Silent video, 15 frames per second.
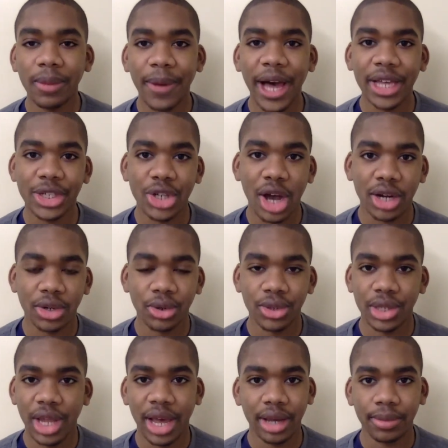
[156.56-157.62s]
biased
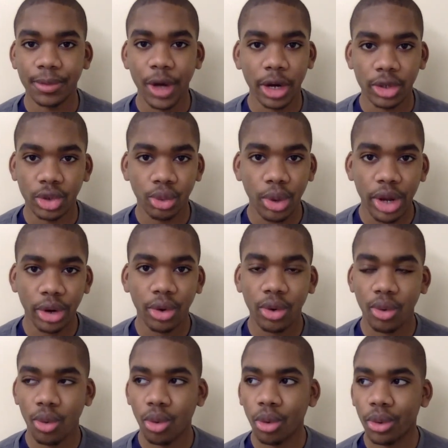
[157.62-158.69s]
doctors like Dr. Greger
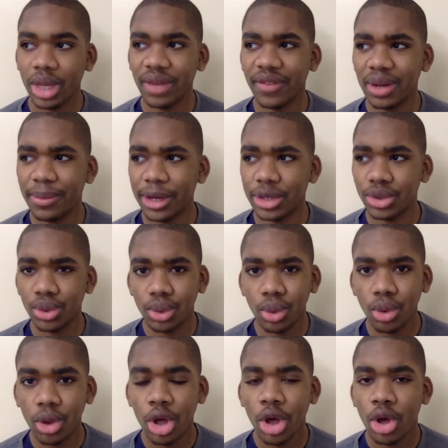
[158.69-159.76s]
or even
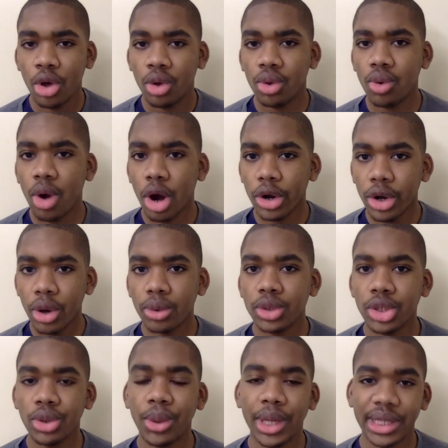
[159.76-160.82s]
McDougall, who are known
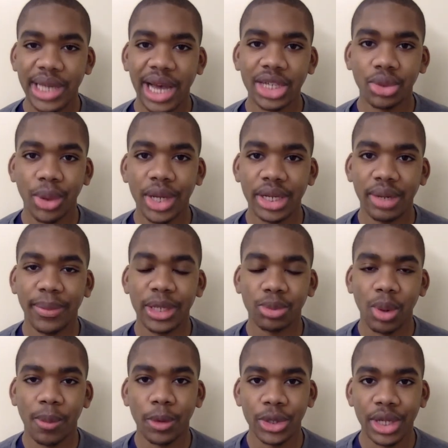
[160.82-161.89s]
to exaggerate and
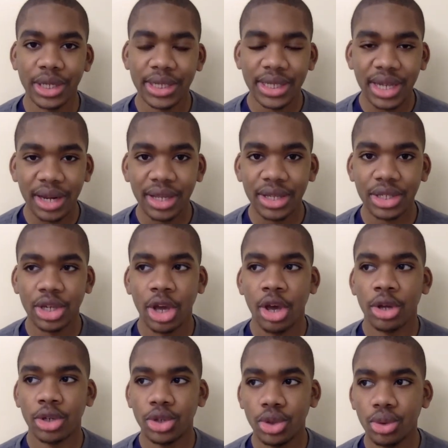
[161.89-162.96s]
misrepresent studies
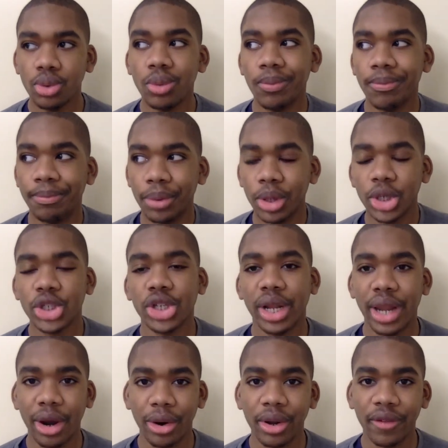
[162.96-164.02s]
to push a
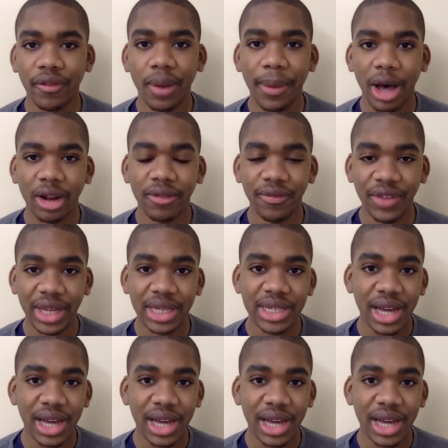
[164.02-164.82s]
narrative about vegan